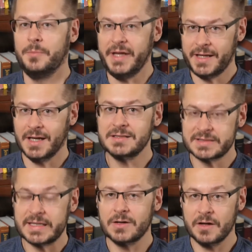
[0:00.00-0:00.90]
Because
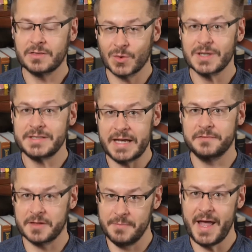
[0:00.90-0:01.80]
they're authoritative
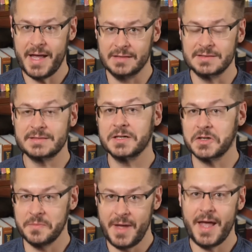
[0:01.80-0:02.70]
commands, they're
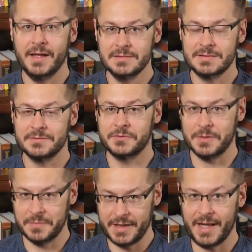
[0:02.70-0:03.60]
commands
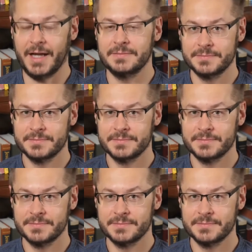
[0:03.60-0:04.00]
from God.